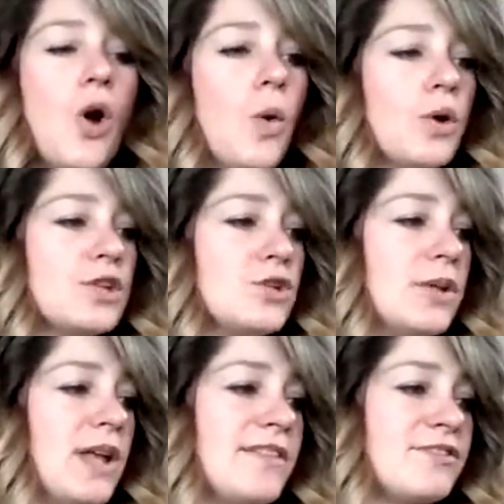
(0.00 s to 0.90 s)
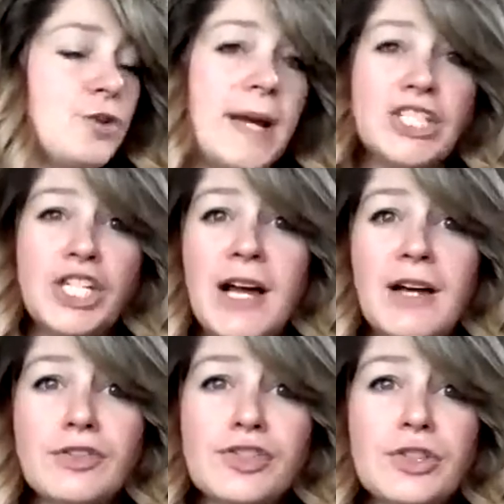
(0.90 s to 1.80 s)
or new life to my
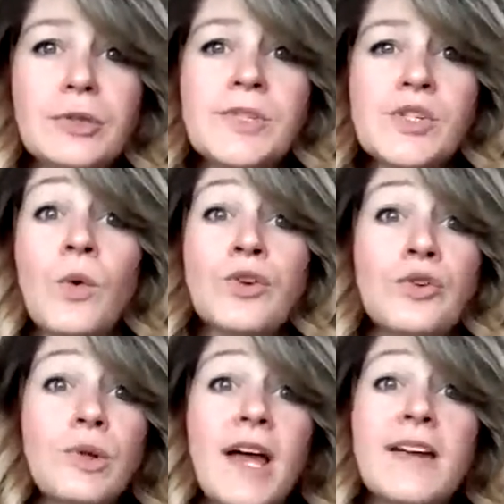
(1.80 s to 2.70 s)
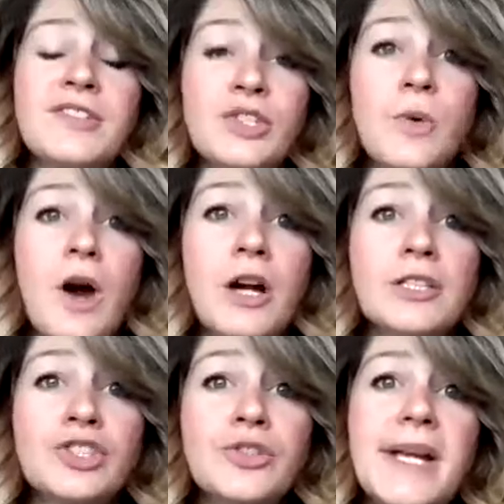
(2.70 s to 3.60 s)
challenge groups, or new life to
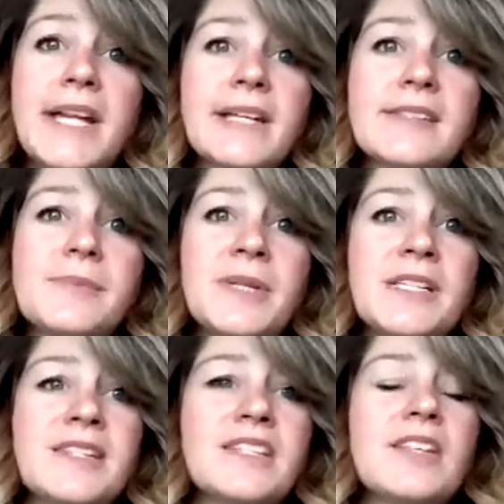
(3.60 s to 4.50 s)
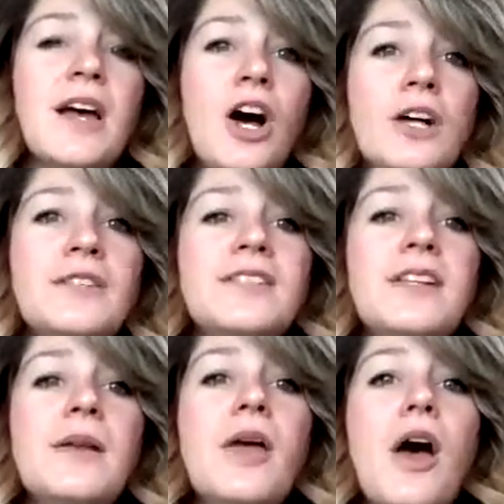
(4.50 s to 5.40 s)
our trainings, because it's a
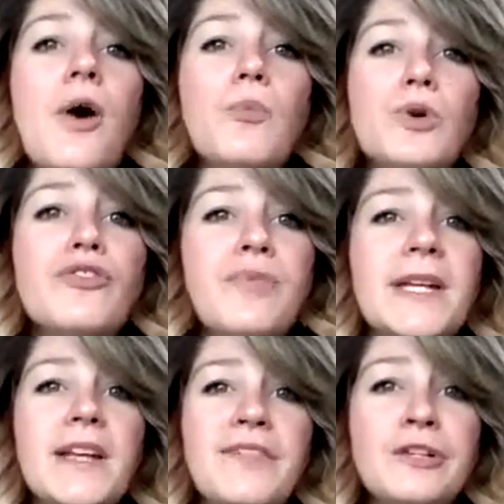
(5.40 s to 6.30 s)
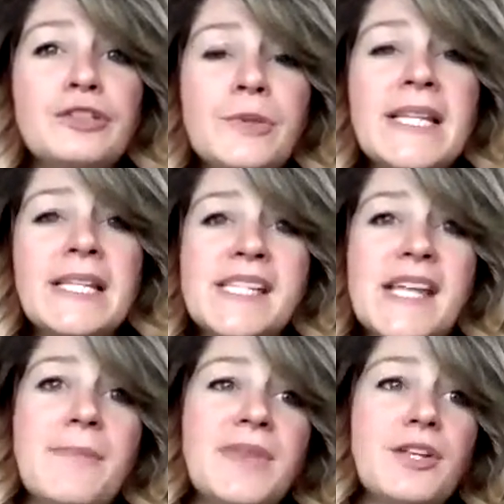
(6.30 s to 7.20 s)
constant movement. If you're doing the
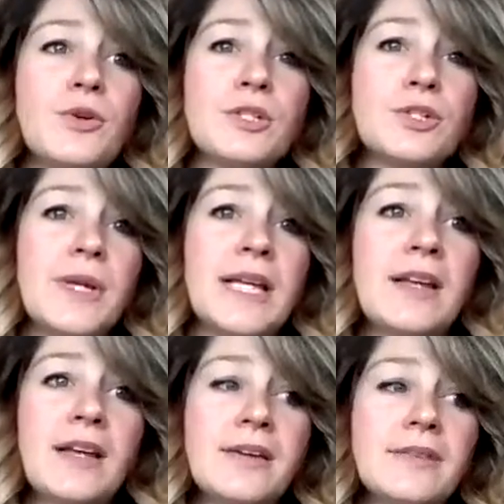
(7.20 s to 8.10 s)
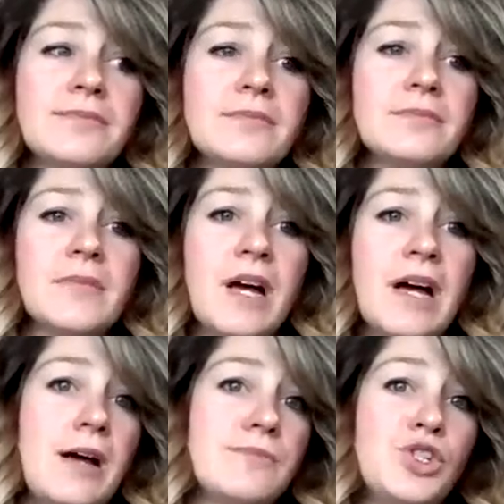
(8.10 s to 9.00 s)
same thing you were doing
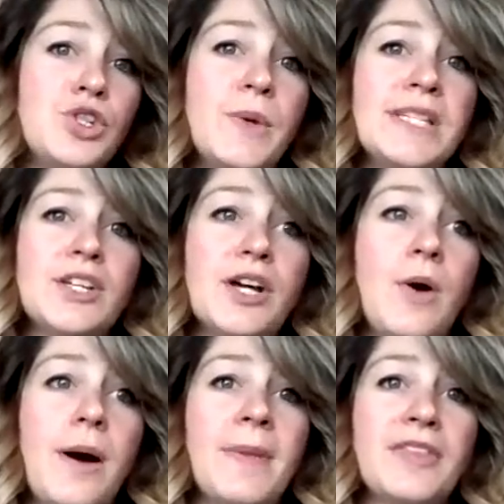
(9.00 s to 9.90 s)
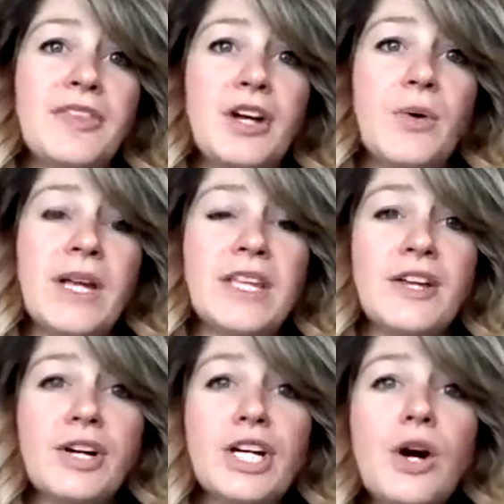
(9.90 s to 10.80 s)
2 weeks ago, a month ago, a
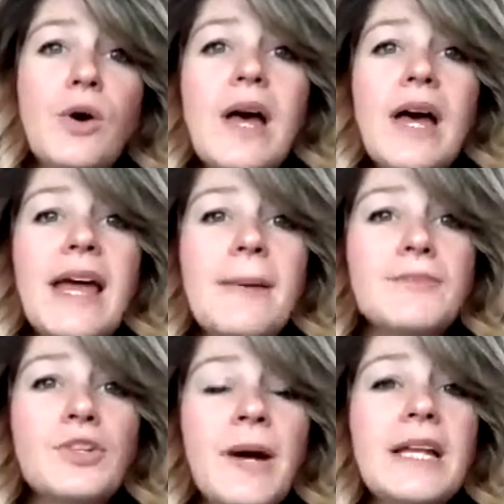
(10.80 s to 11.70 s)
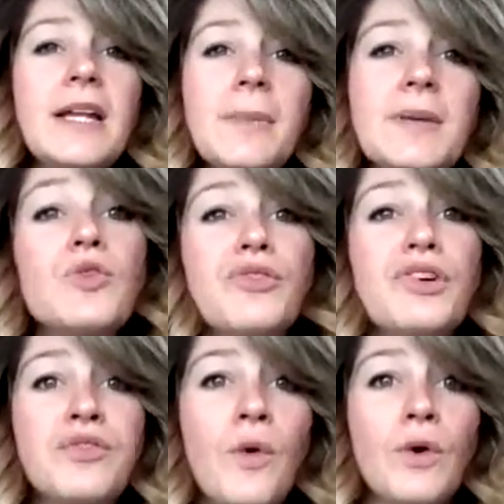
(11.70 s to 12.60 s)
year ago, you might not be
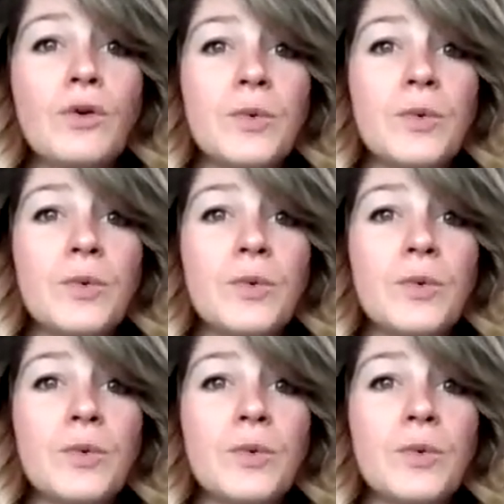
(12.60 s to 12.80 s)
moving forward